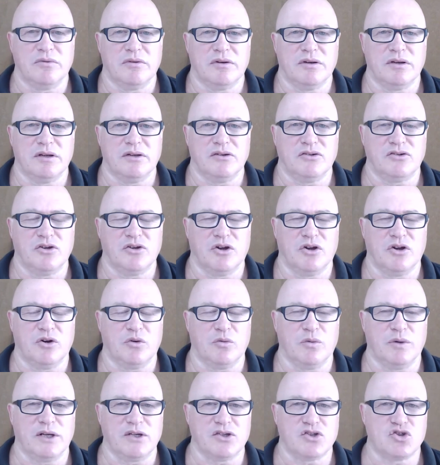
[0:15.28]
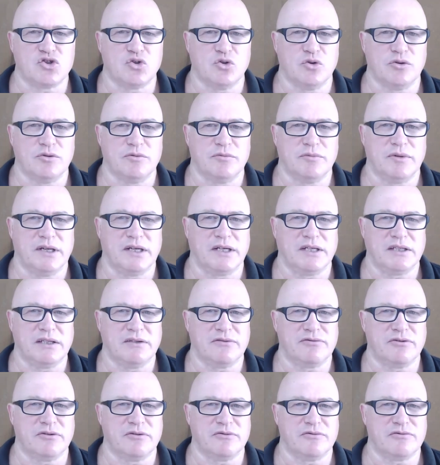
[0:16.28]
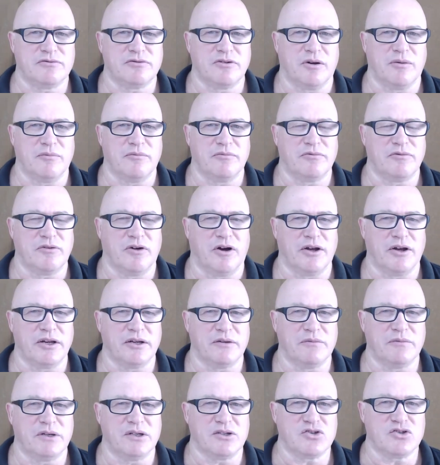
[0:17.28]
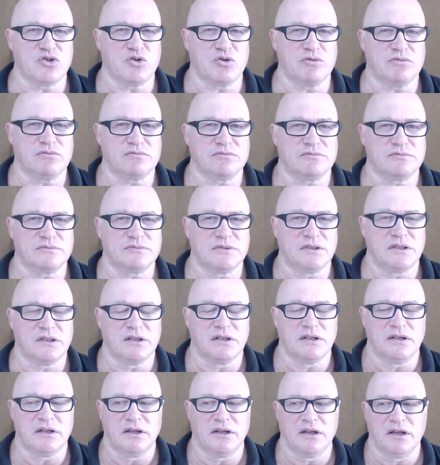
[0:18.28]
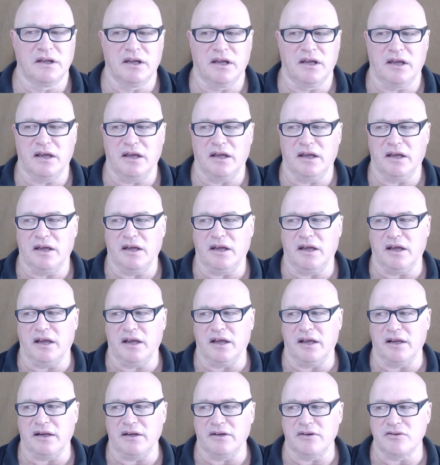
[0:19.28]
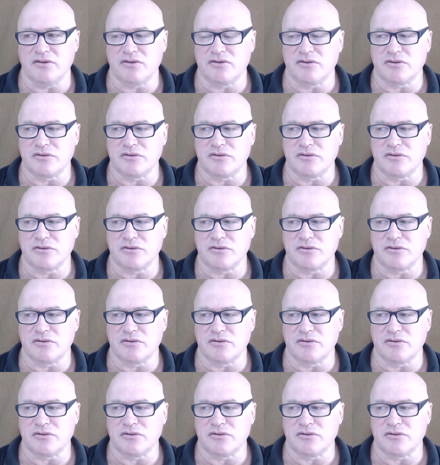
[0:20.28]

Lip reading: internal Wing Chun being different from fighting Wing Chun. And